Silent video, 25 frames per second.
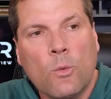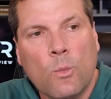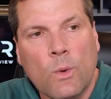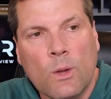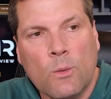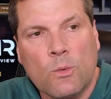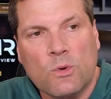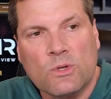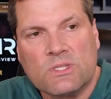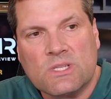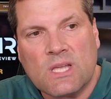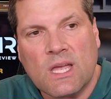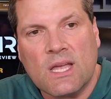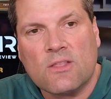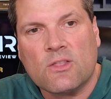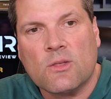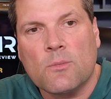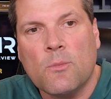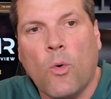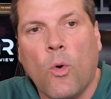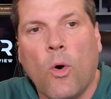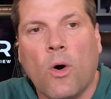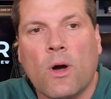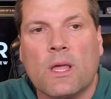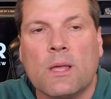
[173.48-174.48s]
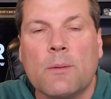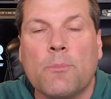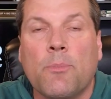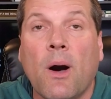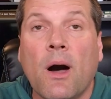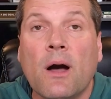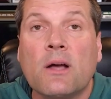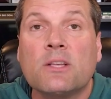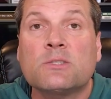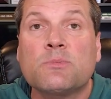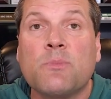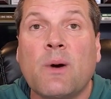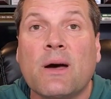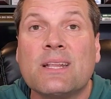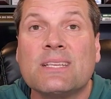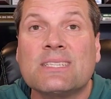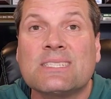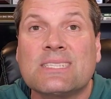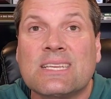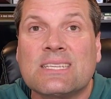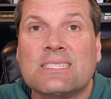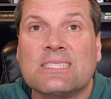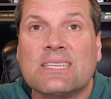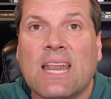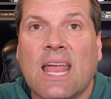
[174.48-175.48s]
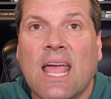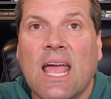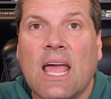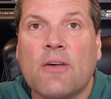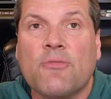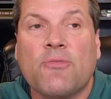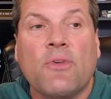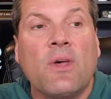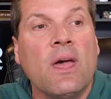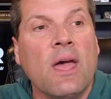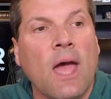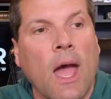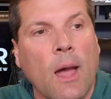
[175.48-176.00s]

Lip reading: We will take the Milwaukee Bucks -6.5.